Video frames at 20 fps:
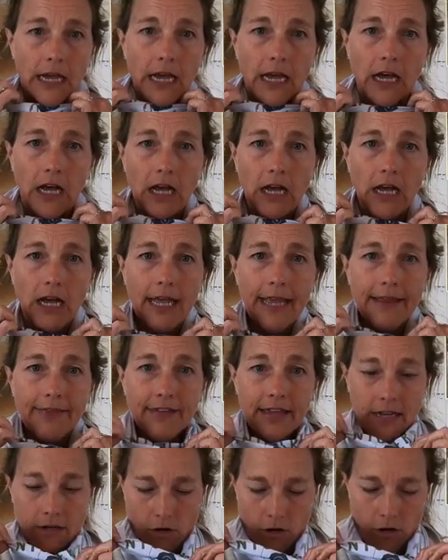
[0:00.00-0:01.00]

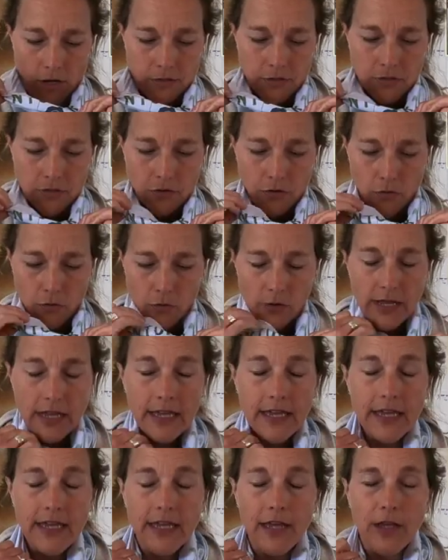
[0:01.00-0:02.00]
And then also,
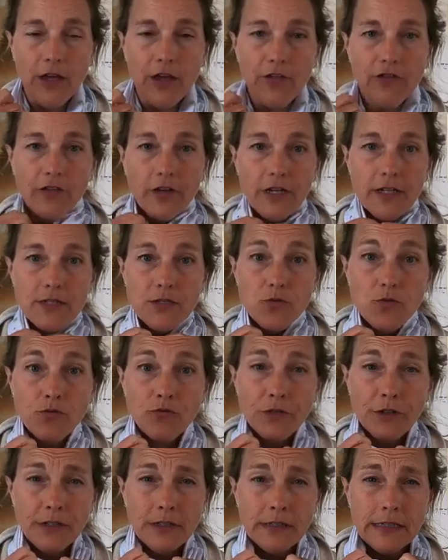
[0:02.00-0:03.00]
if it's
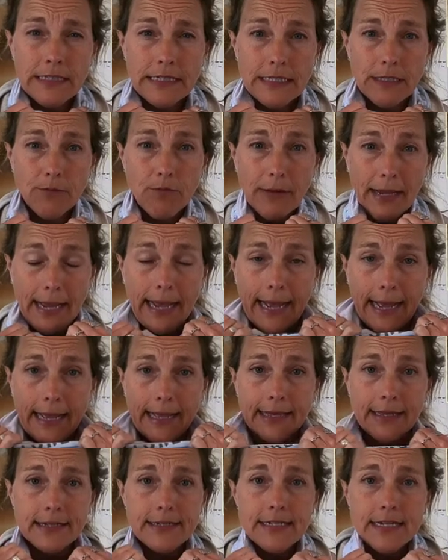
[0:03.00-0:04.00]
really
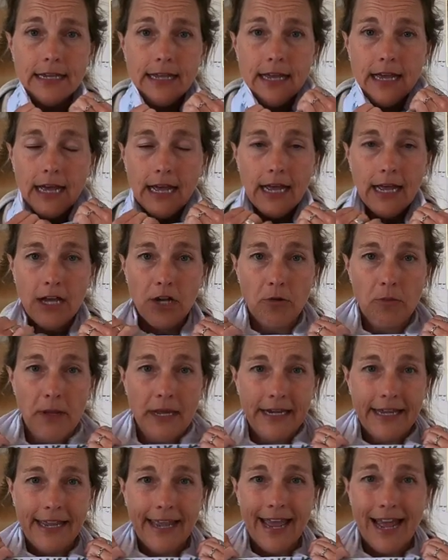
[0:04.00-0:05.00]
bad
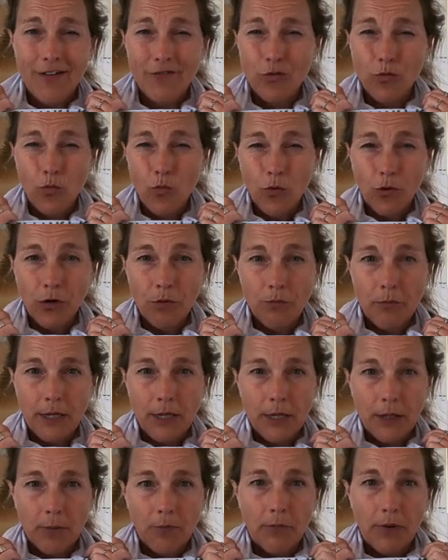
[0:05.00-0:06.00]
and I haven't worn
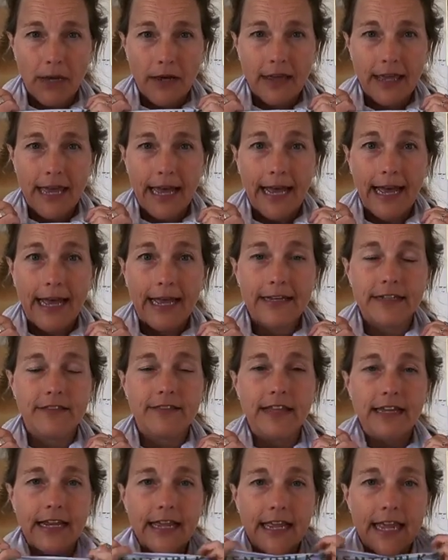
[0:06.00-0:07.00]
my bug hat,
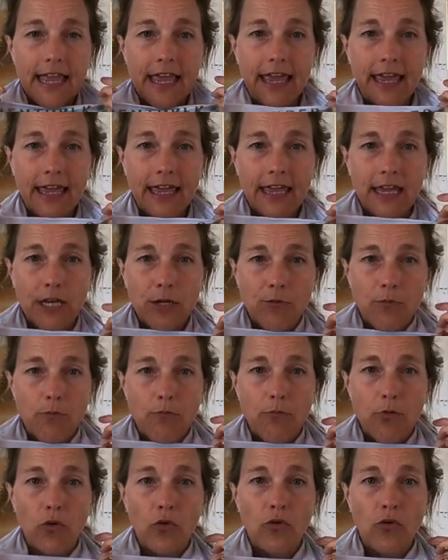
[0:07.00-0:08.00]
then I
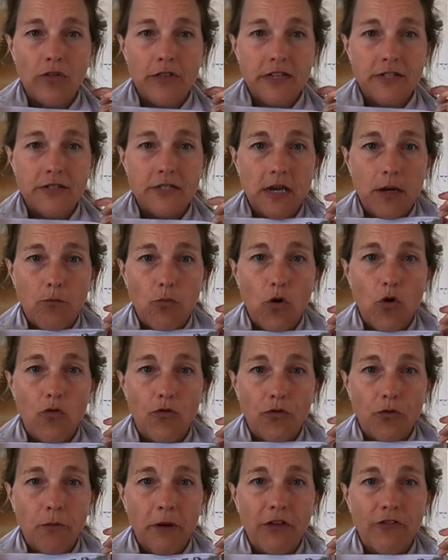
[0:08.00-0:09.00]
can pull this up
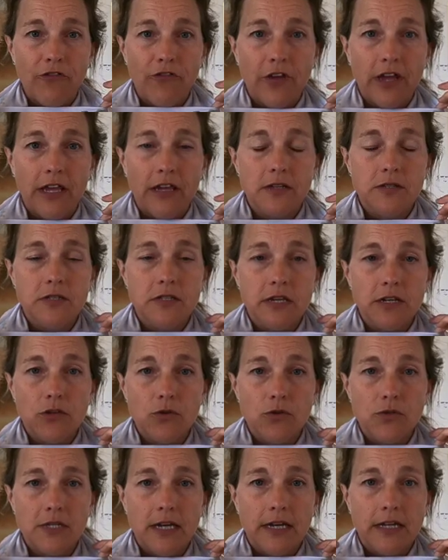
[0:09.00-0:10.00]
over my face and
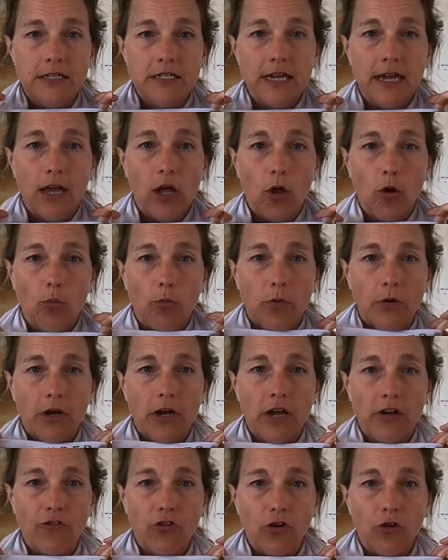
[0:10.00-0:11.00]
use that to
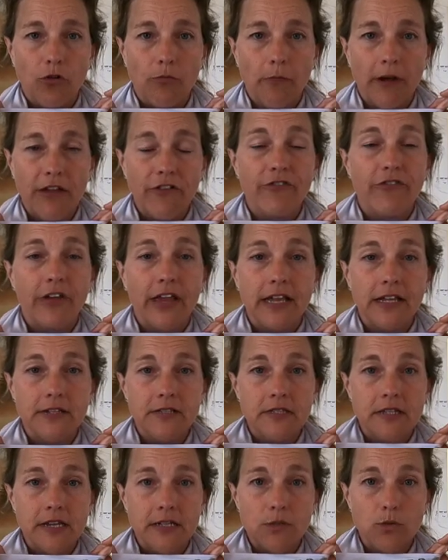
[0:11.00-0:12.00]
help cover my
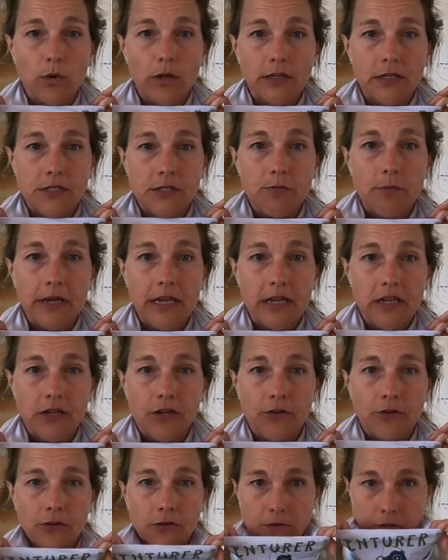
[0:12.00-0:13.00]
face as well as my
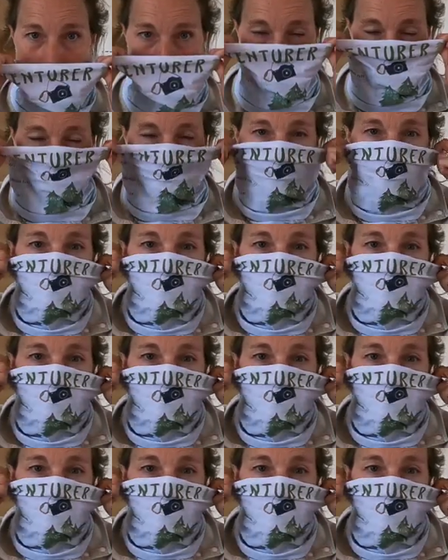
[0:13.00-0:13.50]
ears.